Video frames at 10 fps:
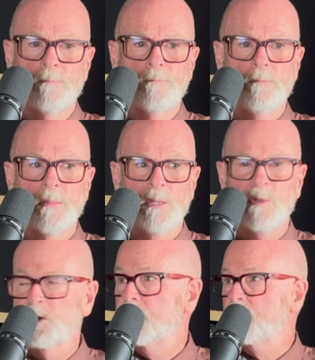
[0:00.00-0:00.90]
My
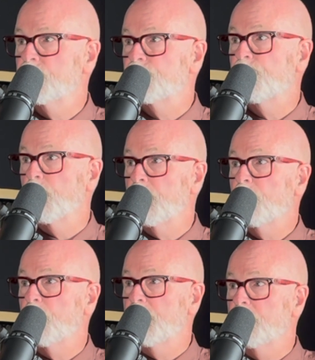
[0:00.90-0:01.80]
business is
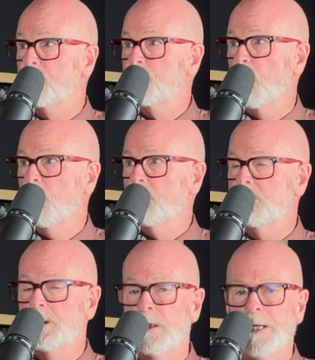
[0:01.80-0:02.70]
43 years
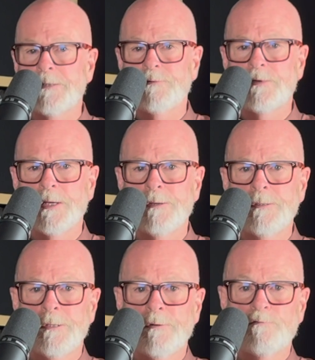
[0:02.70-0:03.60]
old, and
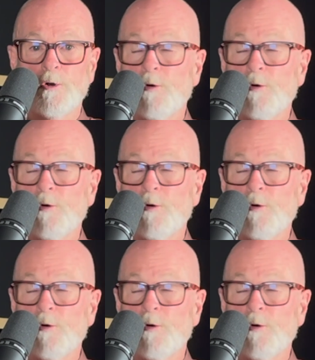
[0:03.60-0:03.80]
for